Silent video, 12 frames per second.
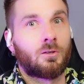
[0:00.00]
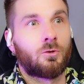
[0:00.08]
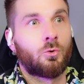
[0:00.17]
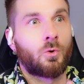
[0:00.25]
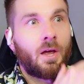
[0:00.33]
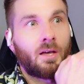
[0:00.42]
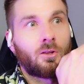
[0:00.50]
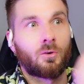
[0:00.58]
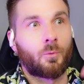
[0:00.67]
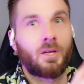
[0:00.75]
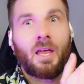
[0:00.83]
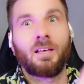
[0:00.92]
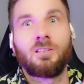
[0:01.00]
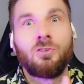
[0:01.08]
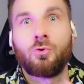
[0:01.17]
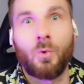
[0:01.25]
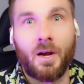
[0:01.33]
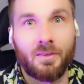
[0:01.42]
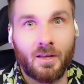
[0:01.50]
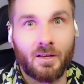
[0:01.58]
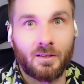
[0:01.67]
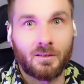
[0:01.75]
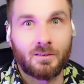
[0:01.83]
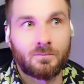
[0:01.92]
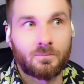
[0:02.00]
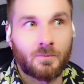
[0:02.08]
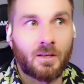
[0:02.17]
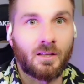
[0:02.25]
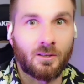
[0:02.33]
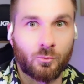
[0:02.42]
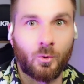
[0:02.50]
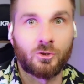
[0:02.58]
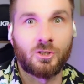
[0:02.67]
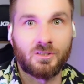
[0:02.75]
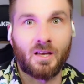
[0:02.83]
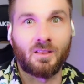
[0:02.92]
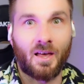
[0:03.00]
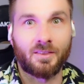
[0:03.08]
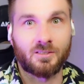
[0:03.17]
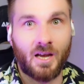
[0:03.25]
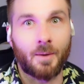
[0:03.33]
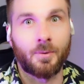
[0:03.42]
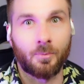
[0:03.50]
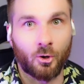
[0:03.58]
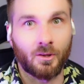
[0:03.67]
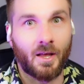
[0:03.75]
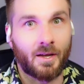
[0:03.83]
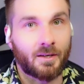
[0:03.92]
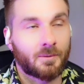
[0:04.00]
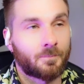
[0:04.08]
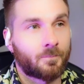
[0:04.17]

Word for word: You can't. We can't teach you anything, and that's what she said. A lot of Sky people are like.